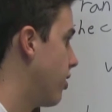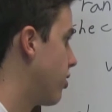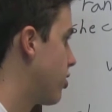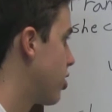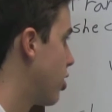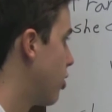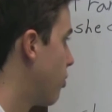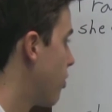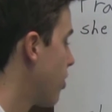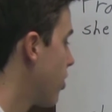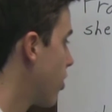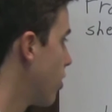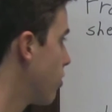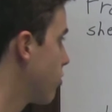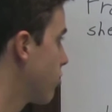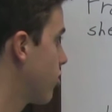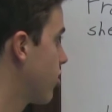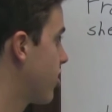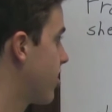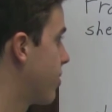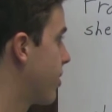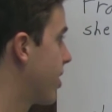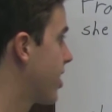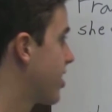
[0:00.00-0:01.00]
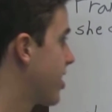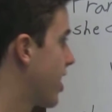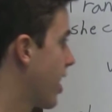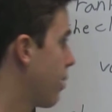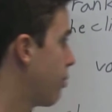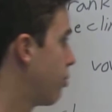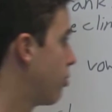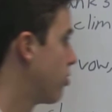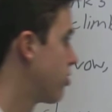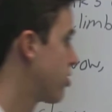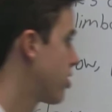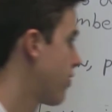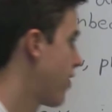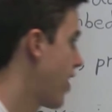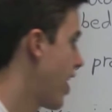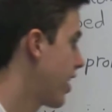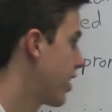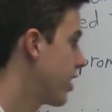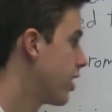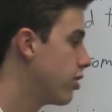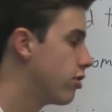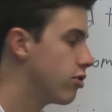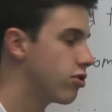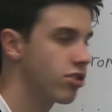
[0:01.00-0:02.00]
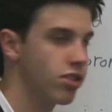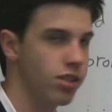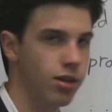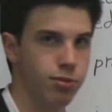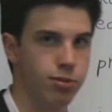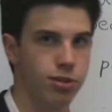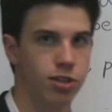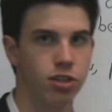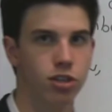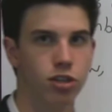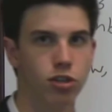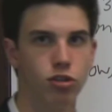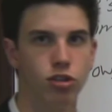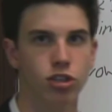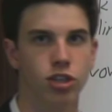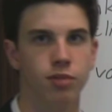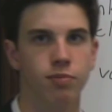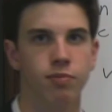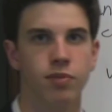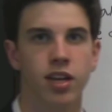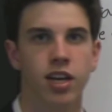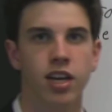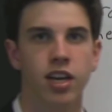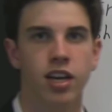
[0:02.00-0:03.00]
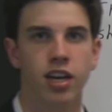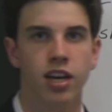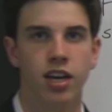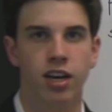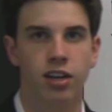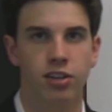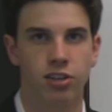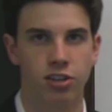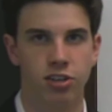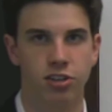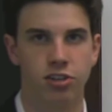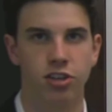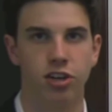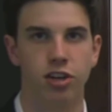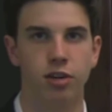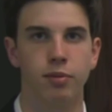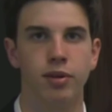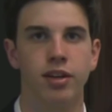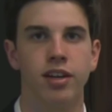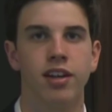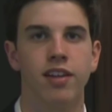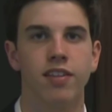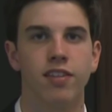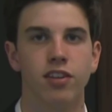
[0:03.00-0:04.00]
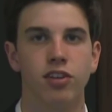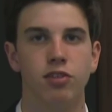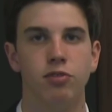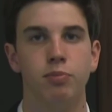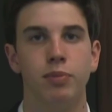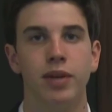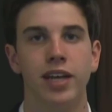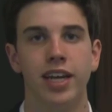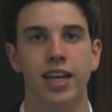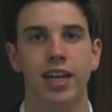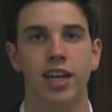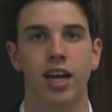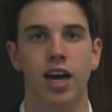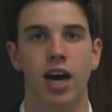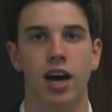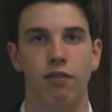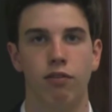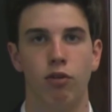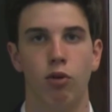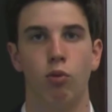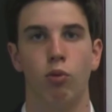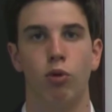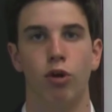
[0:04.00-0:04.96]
So those are some examples of how to use substitution to determine the meaning of a